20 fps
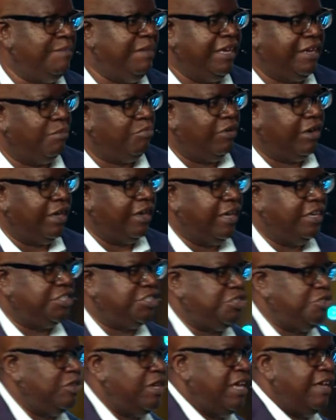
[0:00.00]
enemy can bring
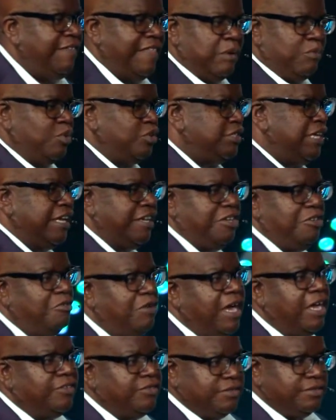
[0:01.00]
against you that will take
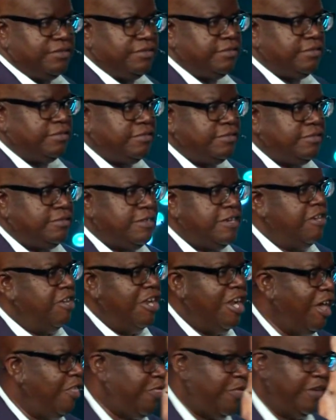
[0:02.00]
you out.
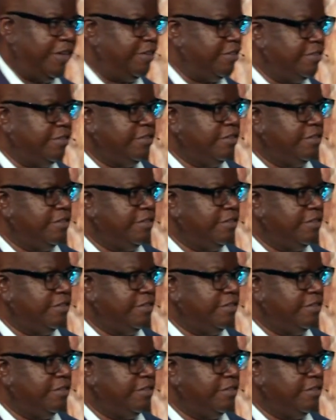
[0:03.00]
Nothing.